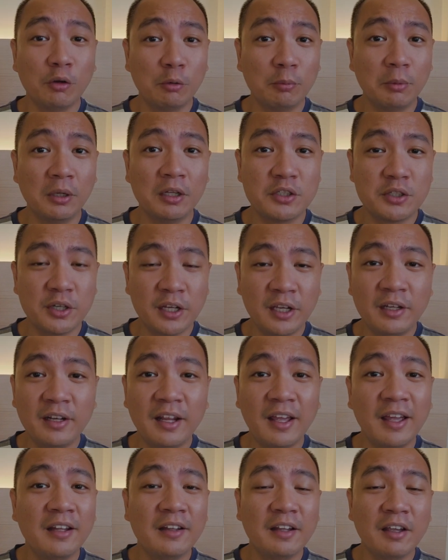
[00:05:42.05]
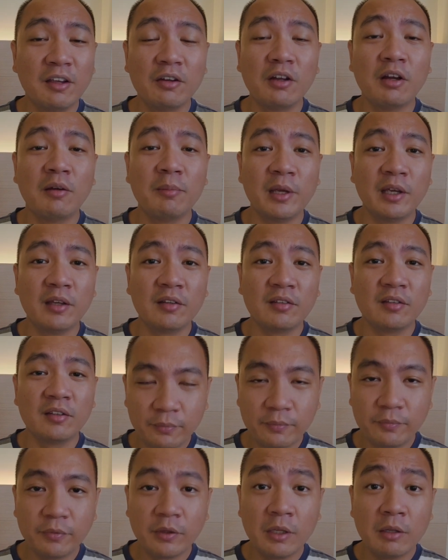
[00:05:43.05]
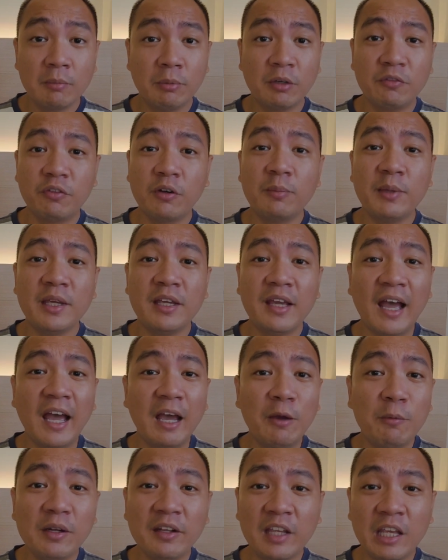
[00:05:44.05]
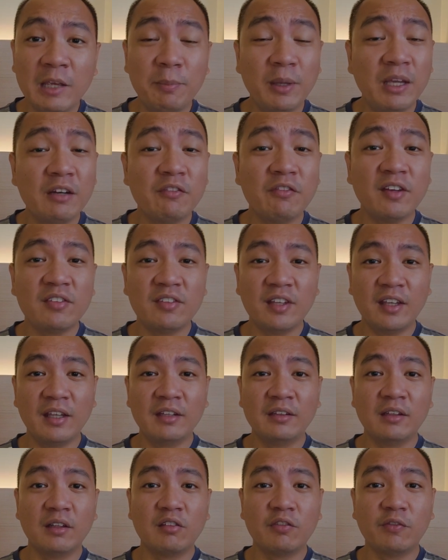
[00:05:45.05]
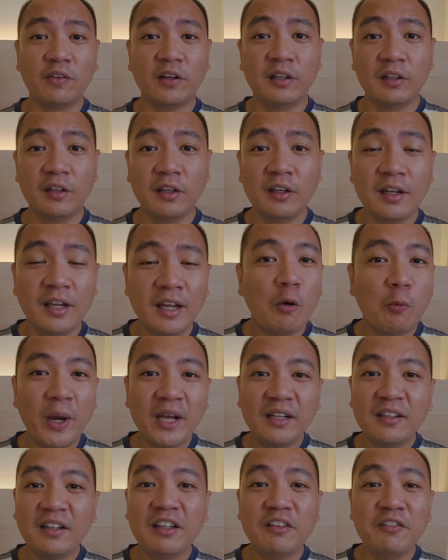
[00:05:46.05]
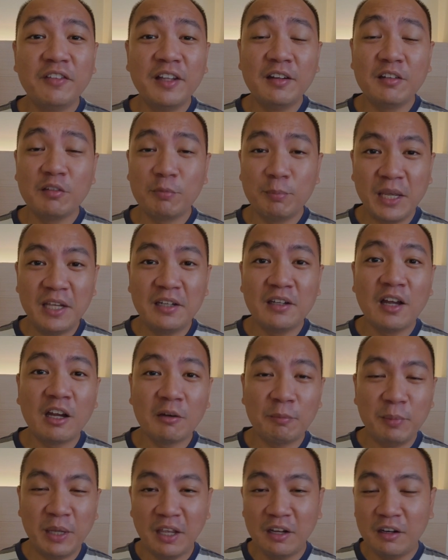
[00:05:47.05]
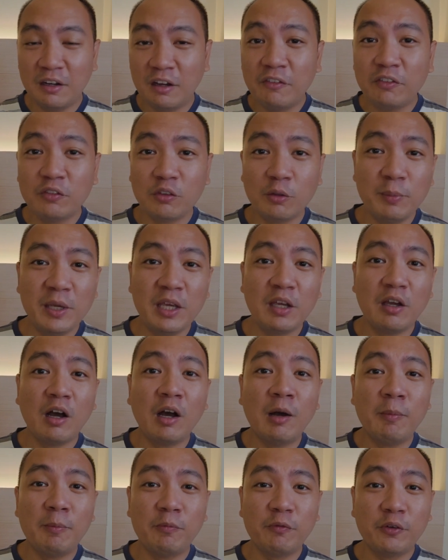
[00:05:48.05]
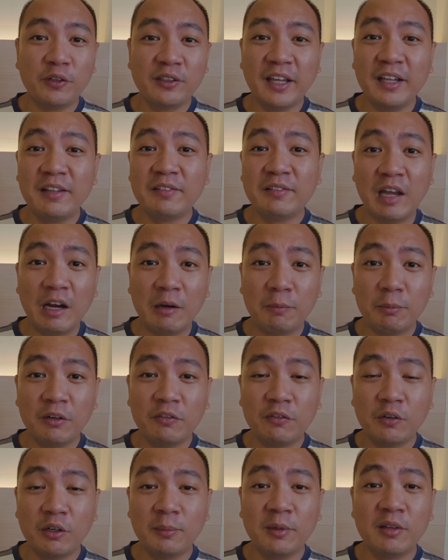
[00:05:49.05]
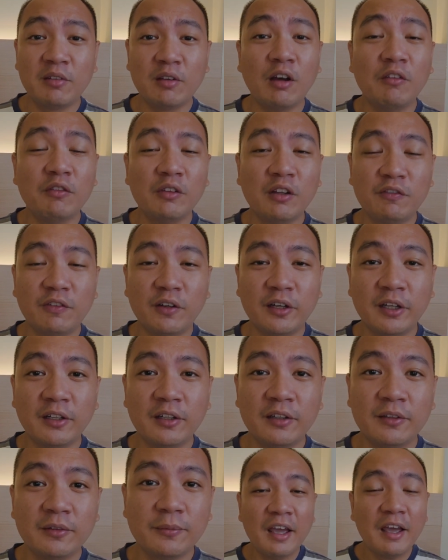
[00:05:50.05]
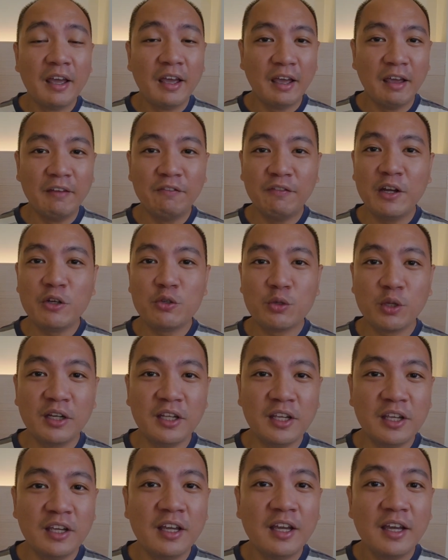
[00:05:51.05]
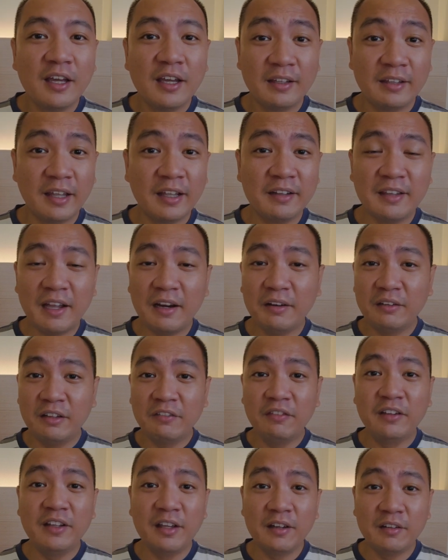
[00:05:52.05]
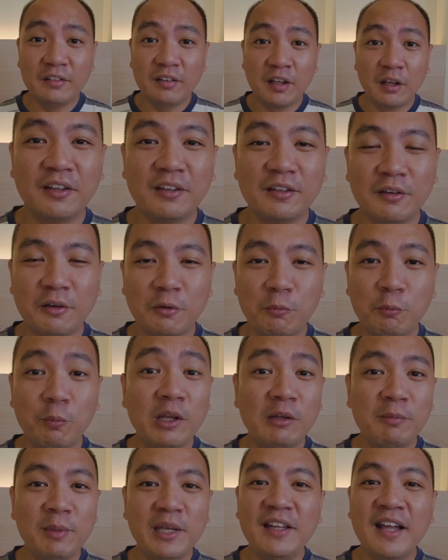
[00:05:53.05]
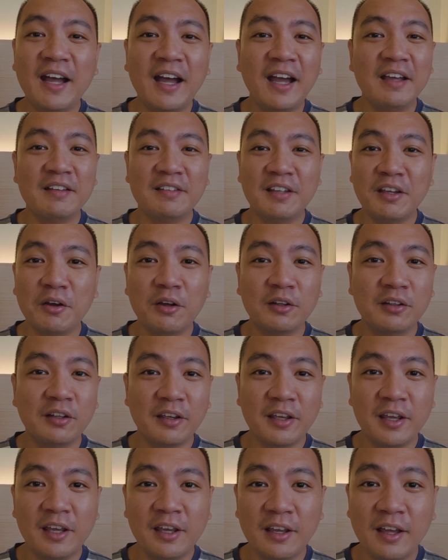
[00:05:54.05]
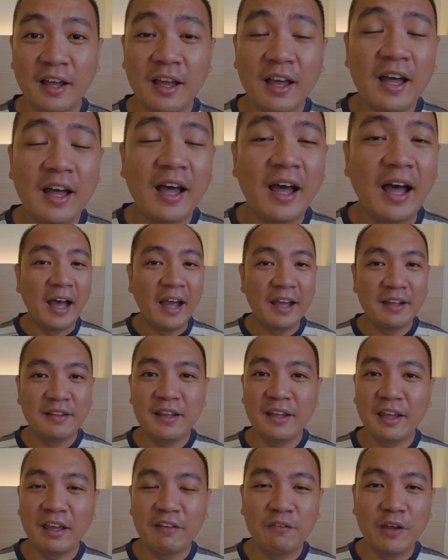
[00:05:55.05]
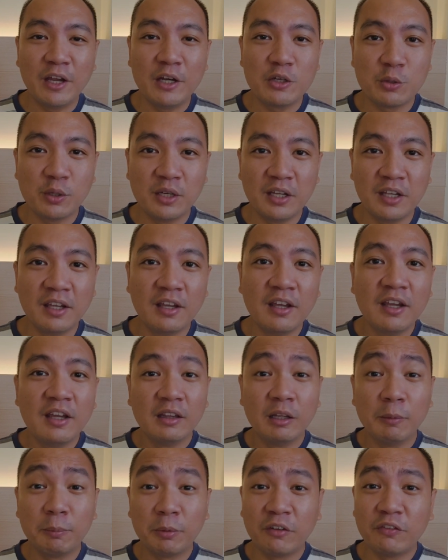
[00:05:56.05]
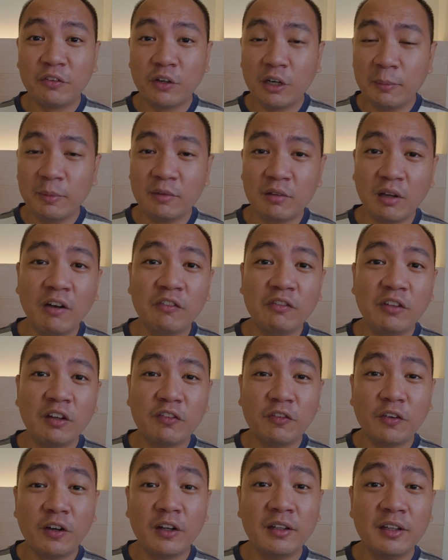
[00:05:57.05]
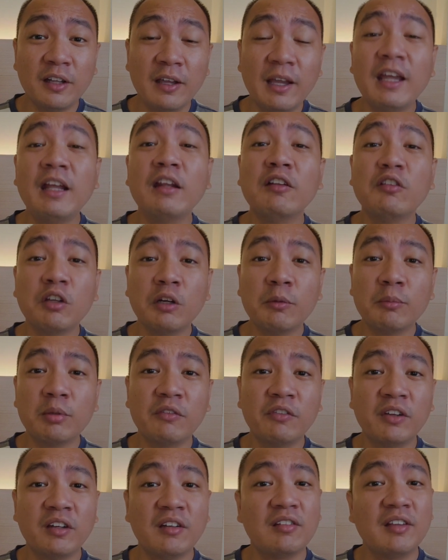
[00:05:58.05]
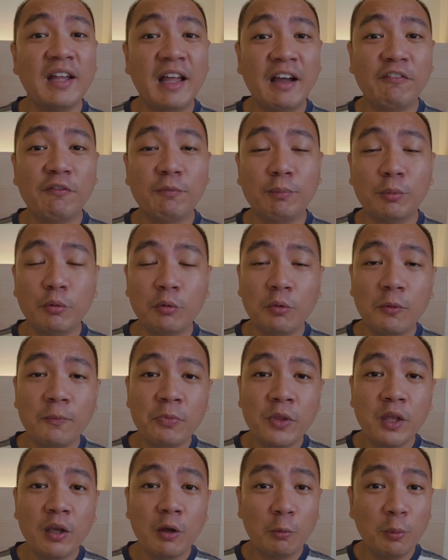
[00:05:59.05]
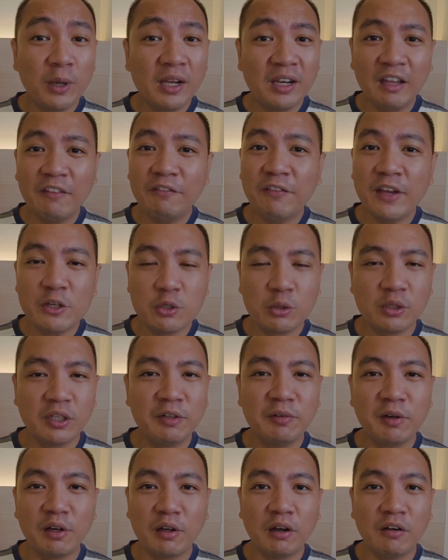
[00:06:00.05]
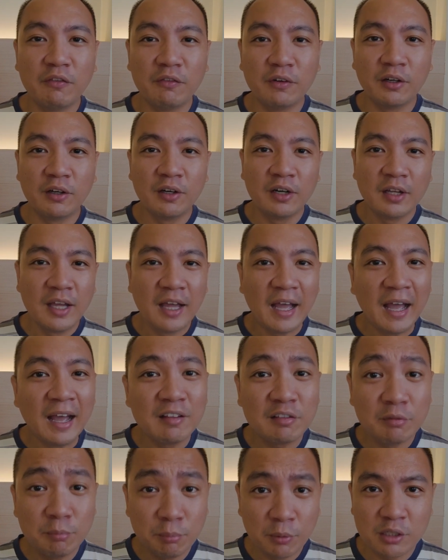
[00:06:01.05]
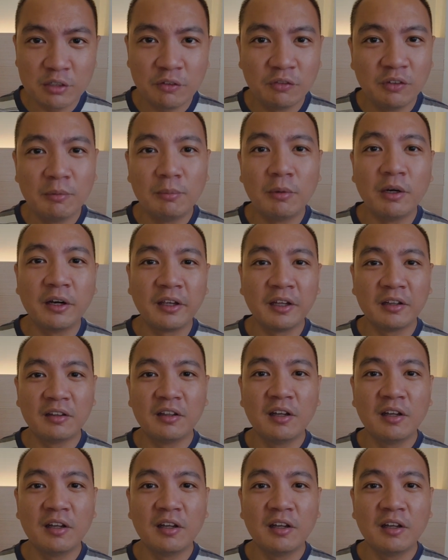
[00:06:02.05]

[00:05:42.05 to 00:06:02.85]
global trade and economics. But for me, I will keep investing in this fund. While the dividends may not be enough to make up for the entire performance of the fund, eventually, the entire dividends will be the icing on the cake. I think eventually, the performance of the fund in terms of its NAV pool will eventually recover as much of the market